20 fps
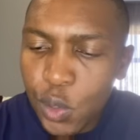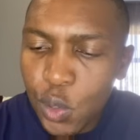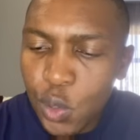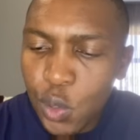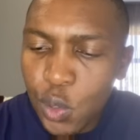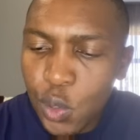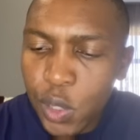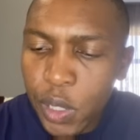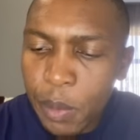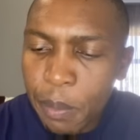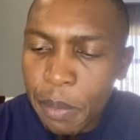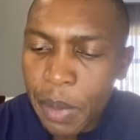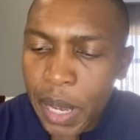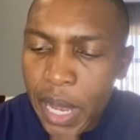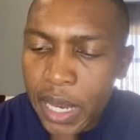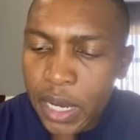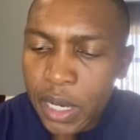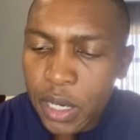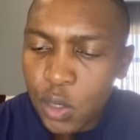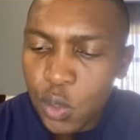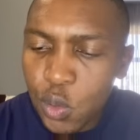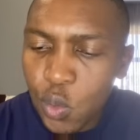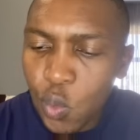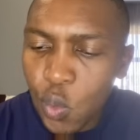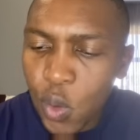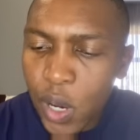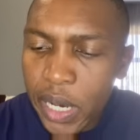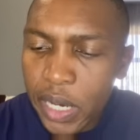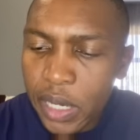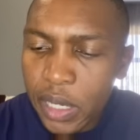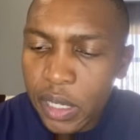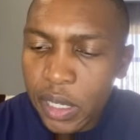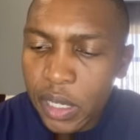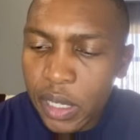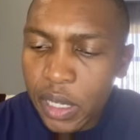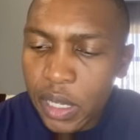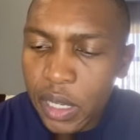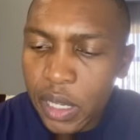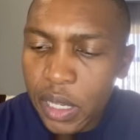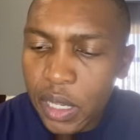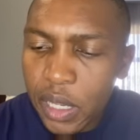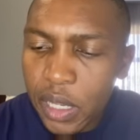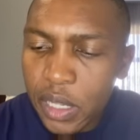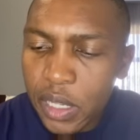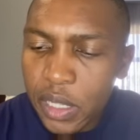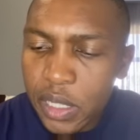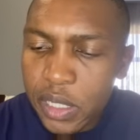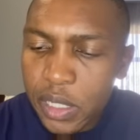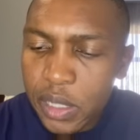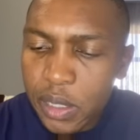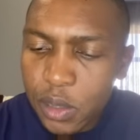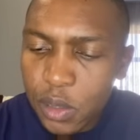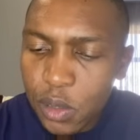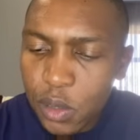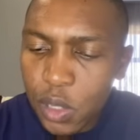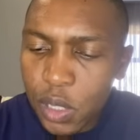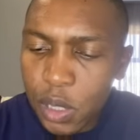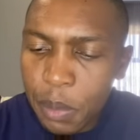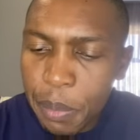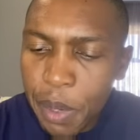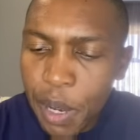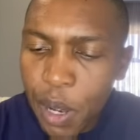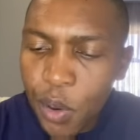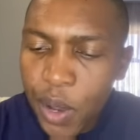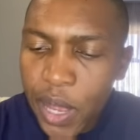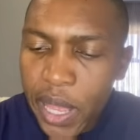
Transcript: to the minus 1 to the power